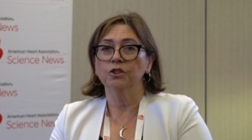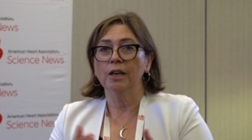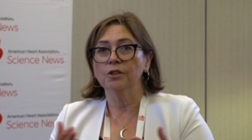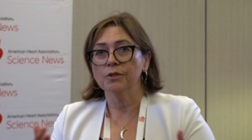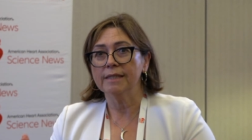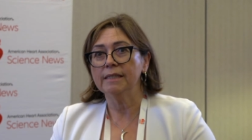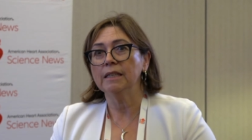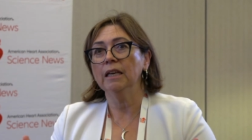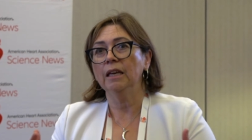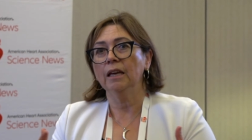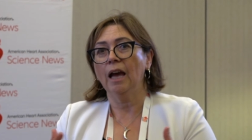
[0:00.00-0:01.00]
and try to
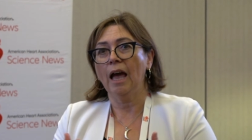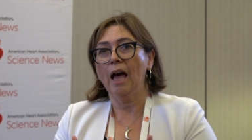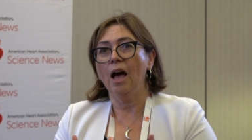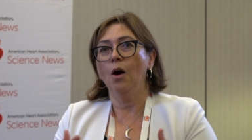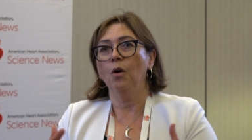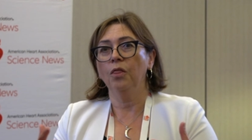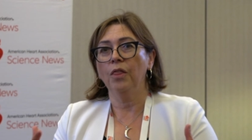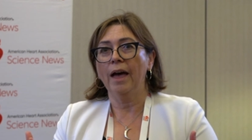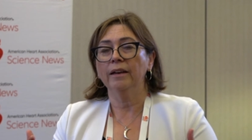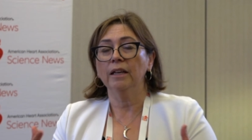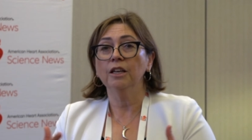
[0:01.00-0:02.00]
see how
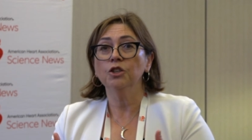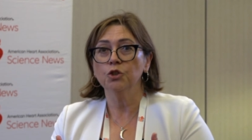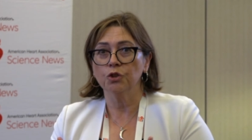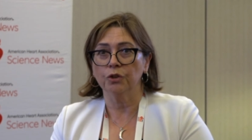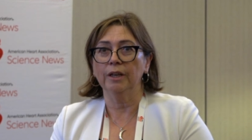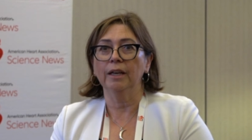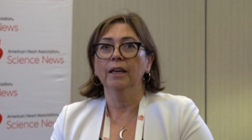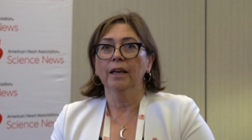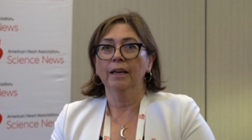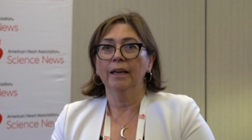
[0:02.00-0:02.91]
that injury